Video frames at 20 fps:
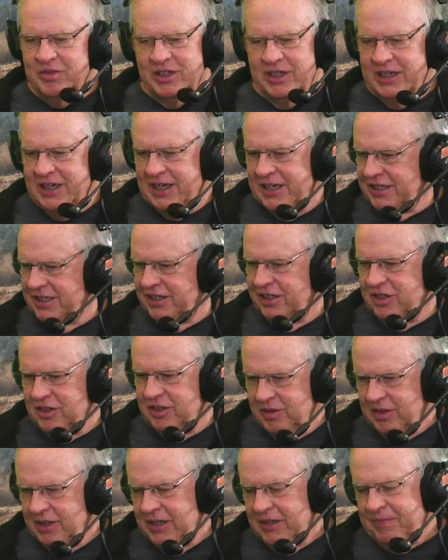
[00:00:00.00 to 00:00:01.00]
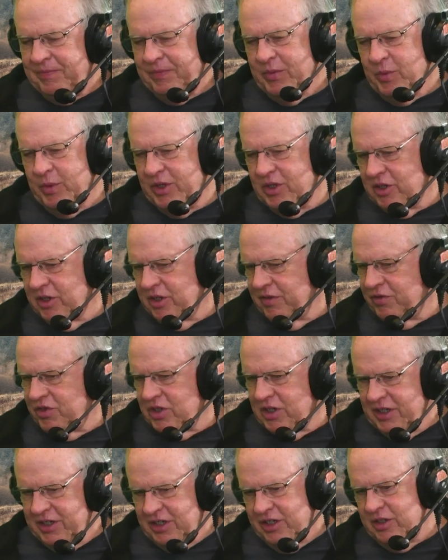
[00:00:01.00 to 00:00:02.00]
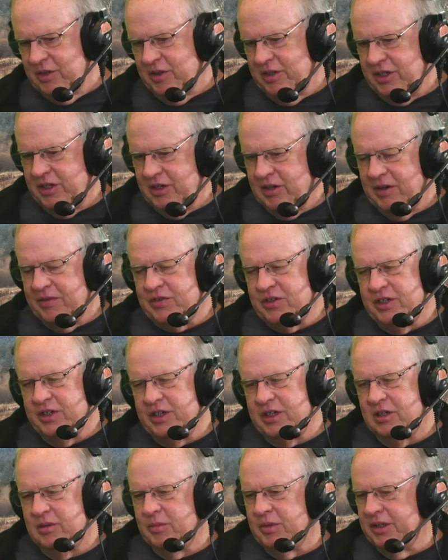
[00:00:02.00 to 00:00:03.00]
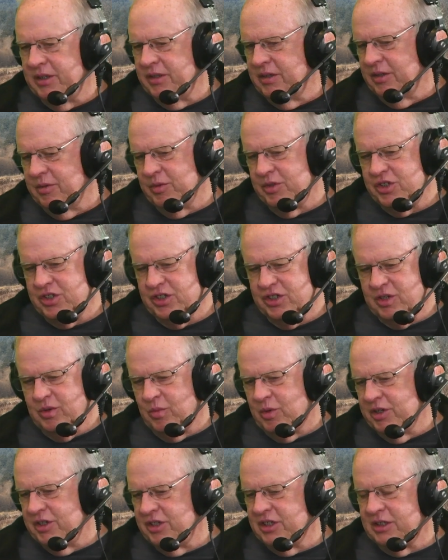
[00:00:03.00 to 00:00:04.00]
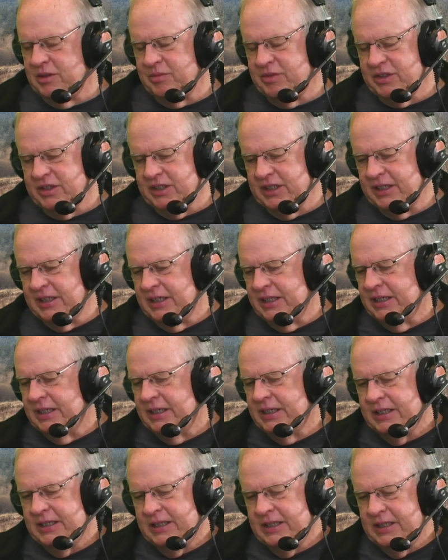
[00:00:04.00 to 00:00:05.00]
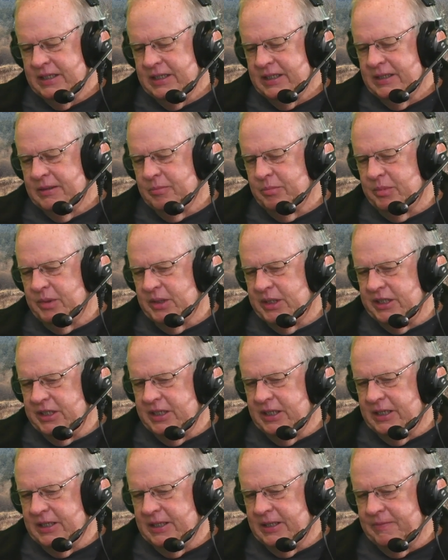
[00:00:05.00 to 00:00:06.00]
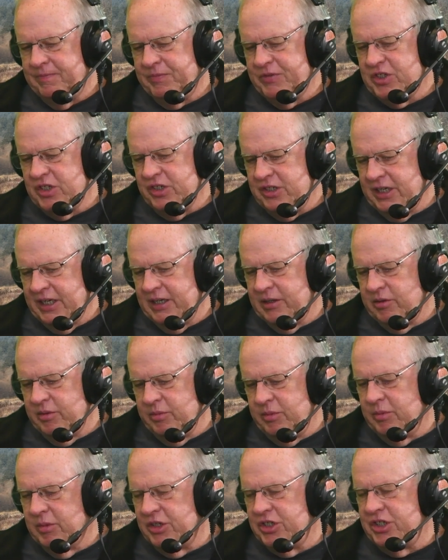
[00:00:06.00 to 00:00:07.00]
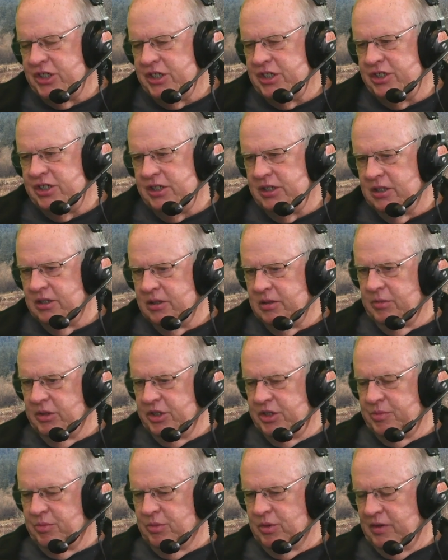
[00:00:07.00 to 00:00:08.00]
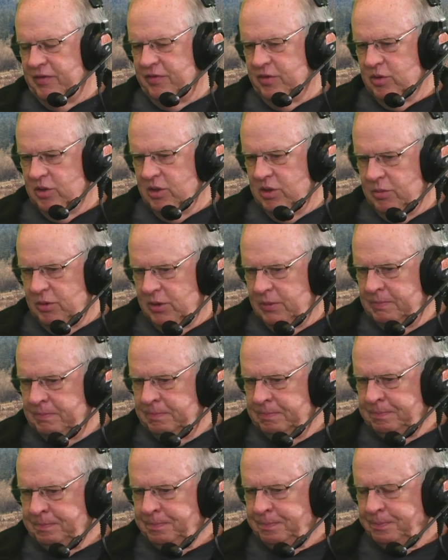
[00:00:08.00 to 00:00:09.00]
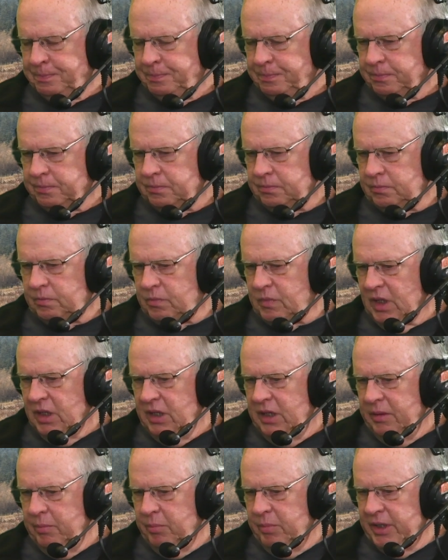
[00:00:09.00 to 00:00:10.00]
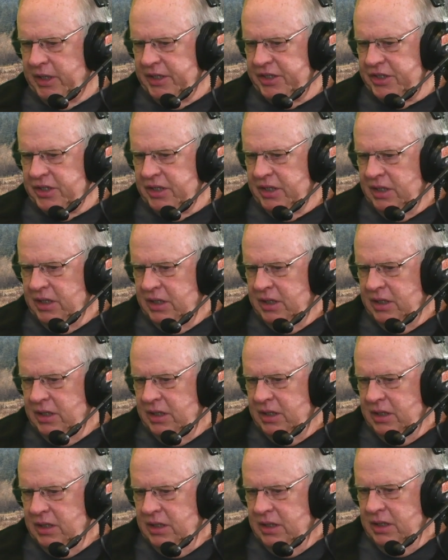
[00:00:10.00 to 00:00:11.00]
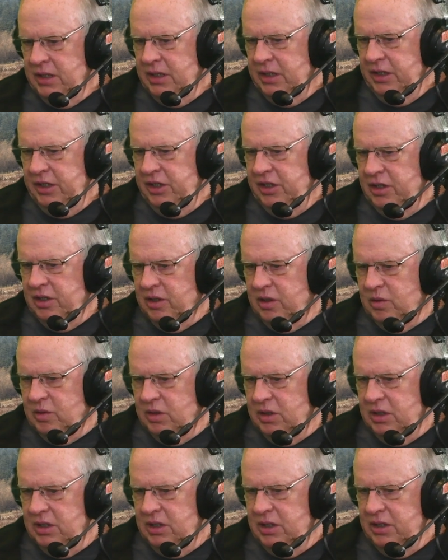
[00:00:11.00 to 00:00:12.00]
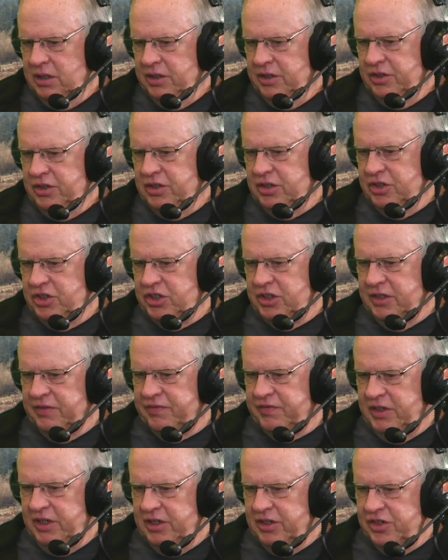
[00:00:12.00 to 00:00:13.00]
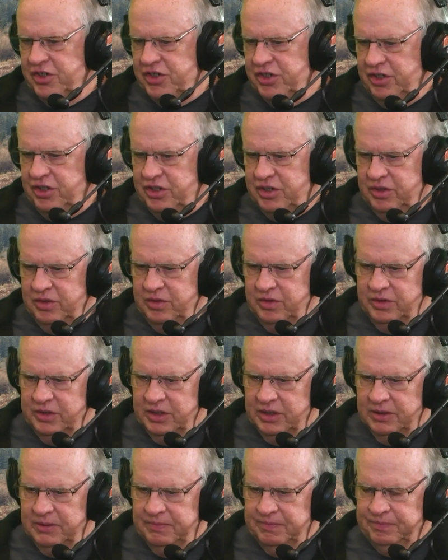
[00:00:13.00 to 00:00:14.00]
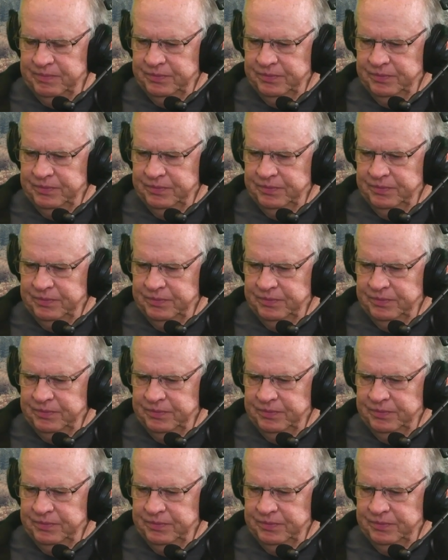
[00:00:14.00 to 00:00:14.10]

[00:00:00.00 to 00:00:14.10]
thing. I didn't do it. We could have tried to do it year after year, but it was just a one-time thing. But today it would be much easier and much more affordable. But, to shift gears into the